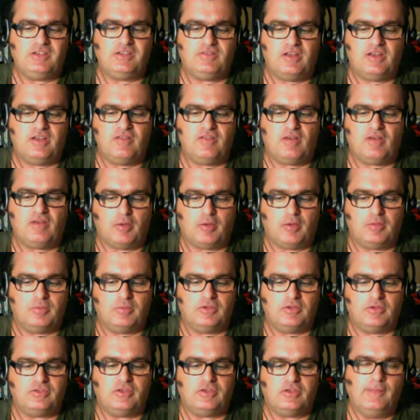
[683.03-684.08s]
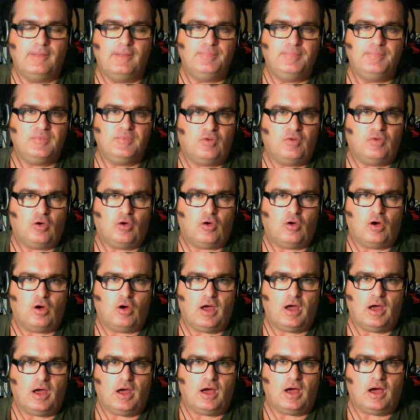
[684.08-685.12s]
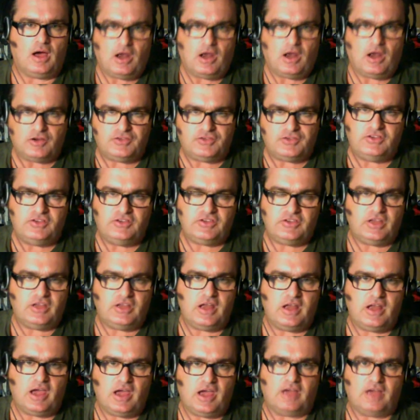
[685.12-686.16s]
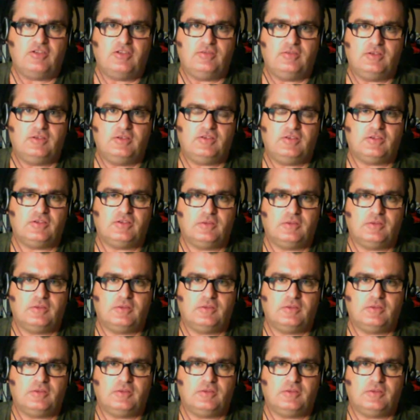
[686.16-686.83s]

environment for artists and activists.